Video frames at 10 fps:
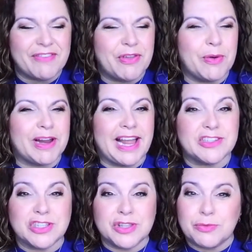If you are
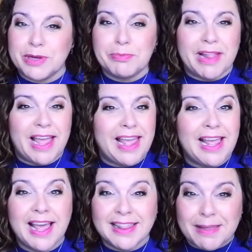catching the
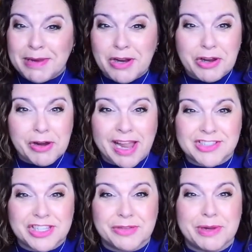replay, let me know you're
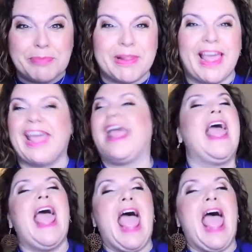catching the replay.